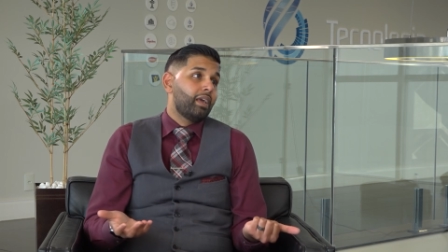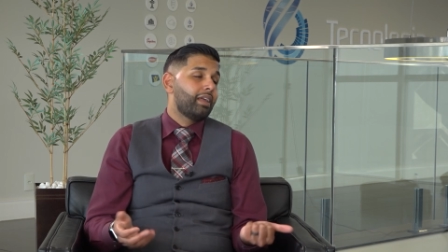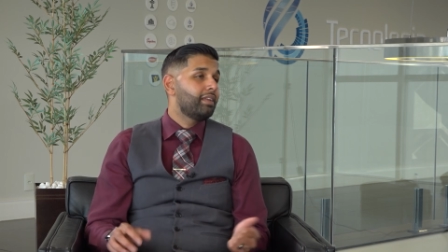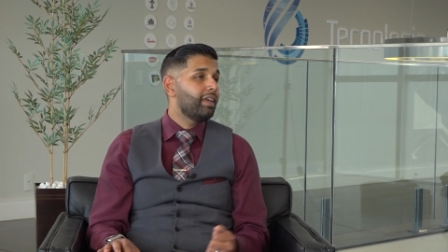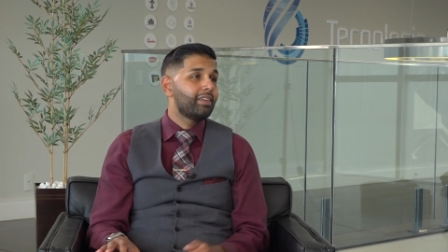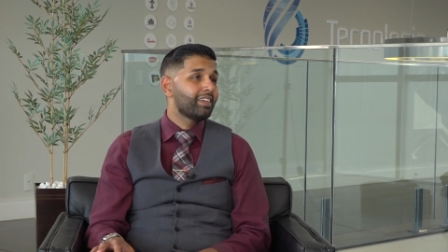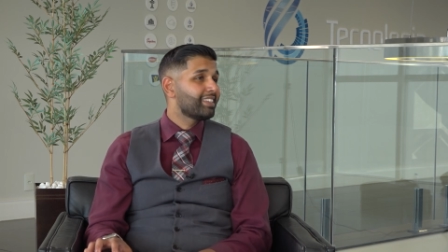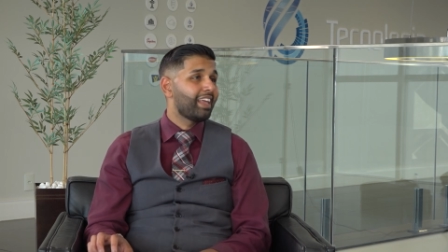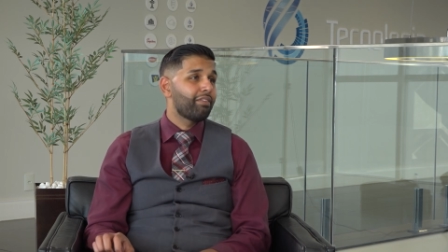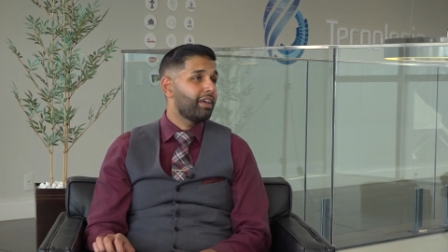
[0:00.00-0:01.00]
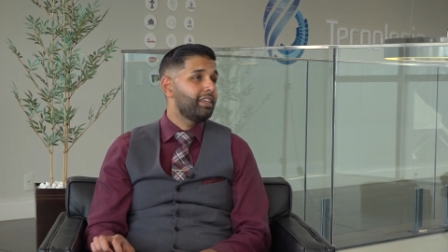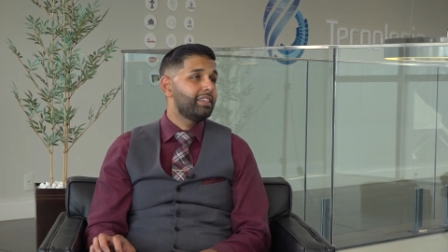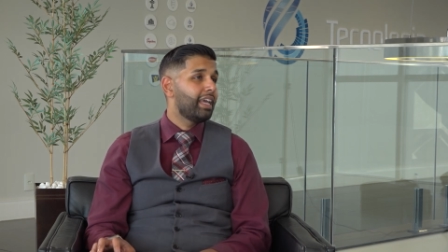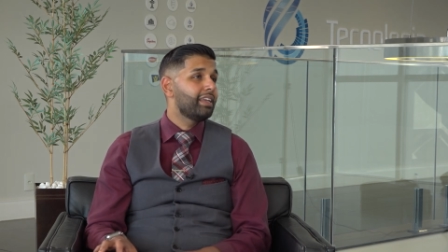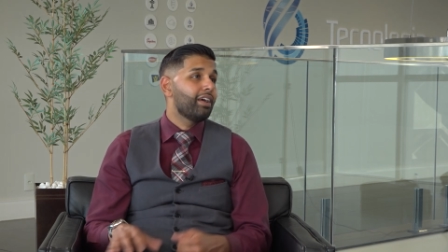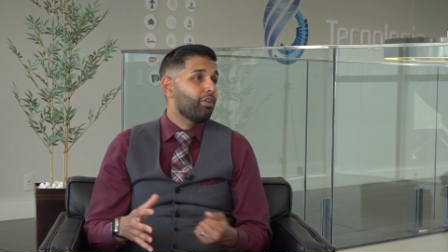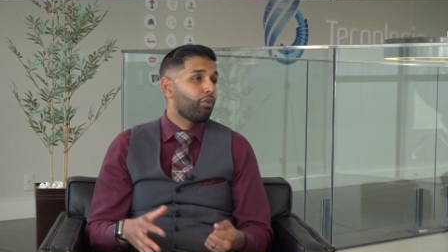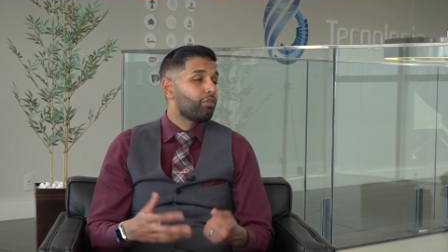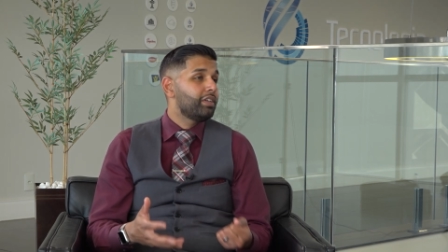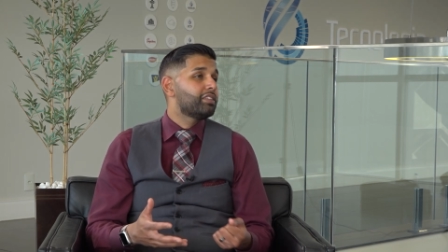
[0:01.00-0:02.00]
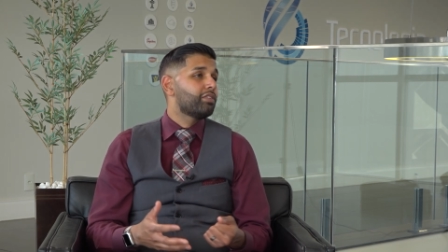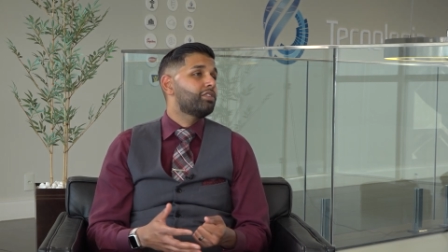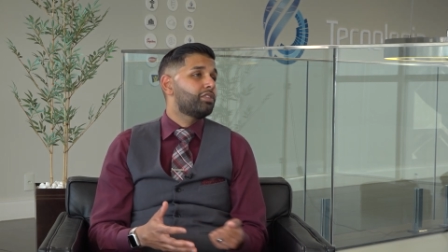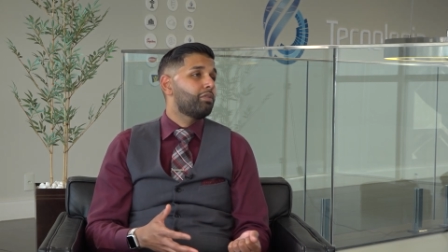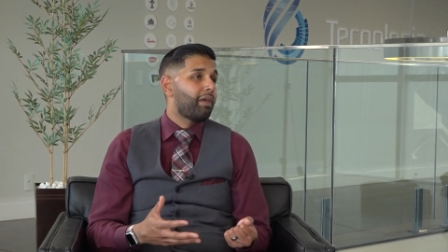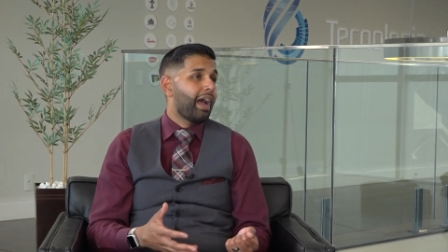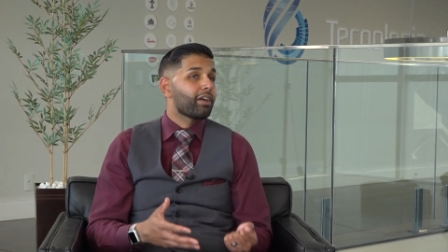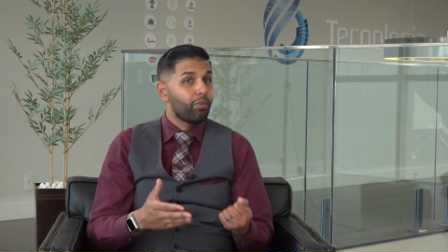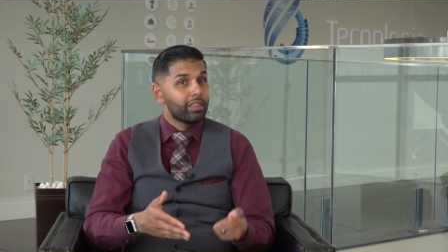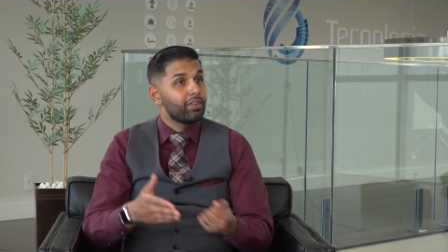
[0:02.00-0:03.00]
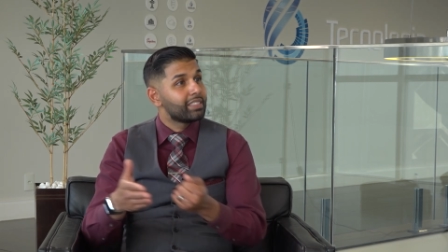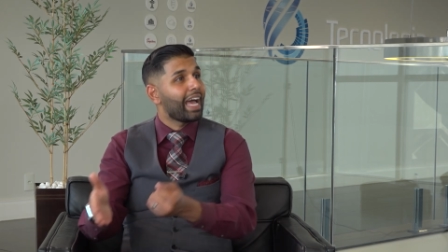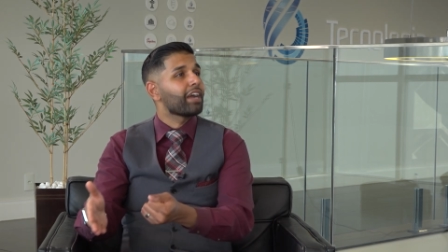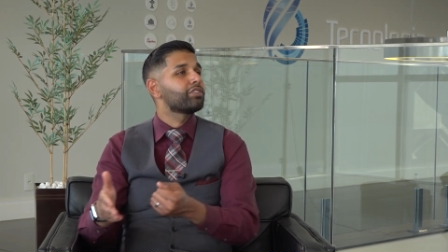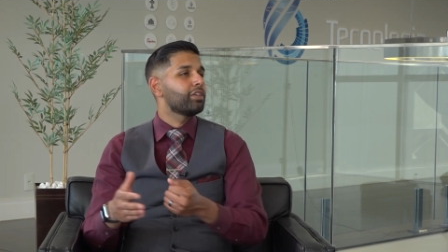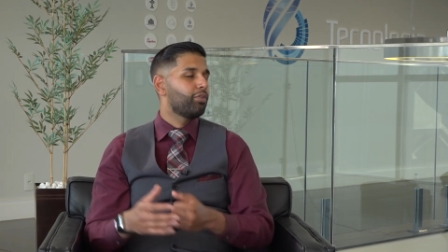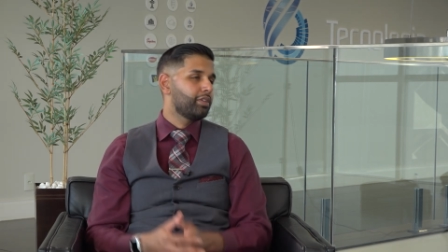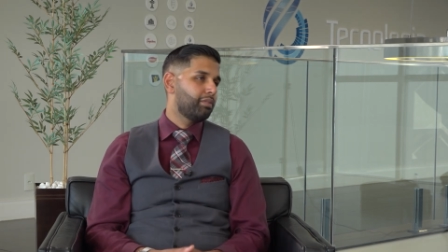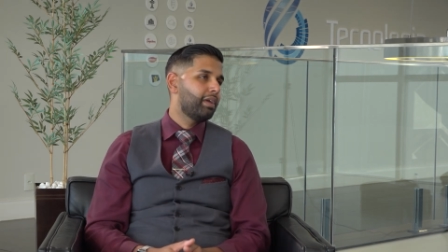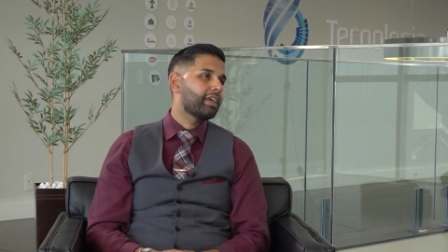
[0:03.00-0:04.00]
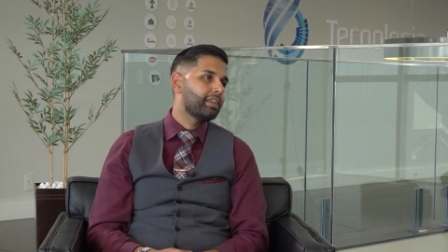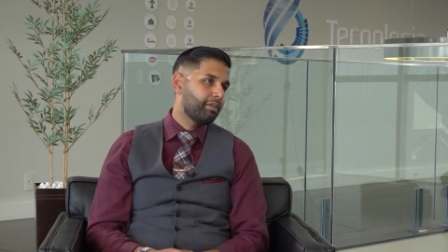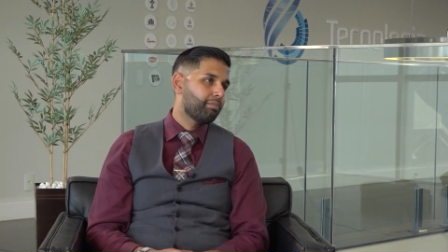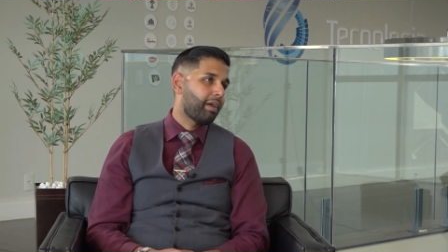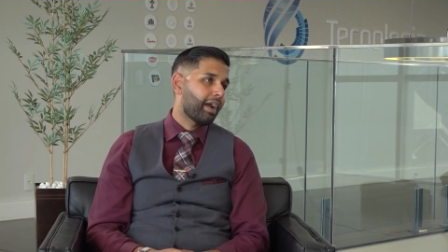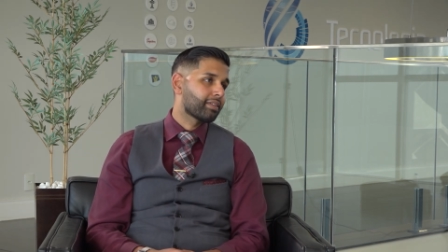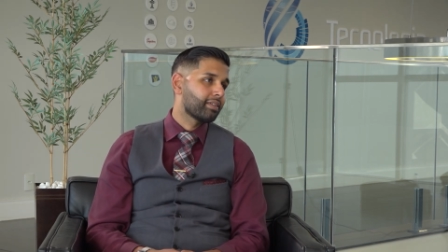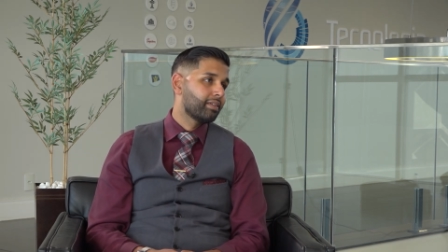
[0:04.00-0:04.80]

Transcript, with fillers: and it doesn't have any data or research to back whether it's actually going to make an impact?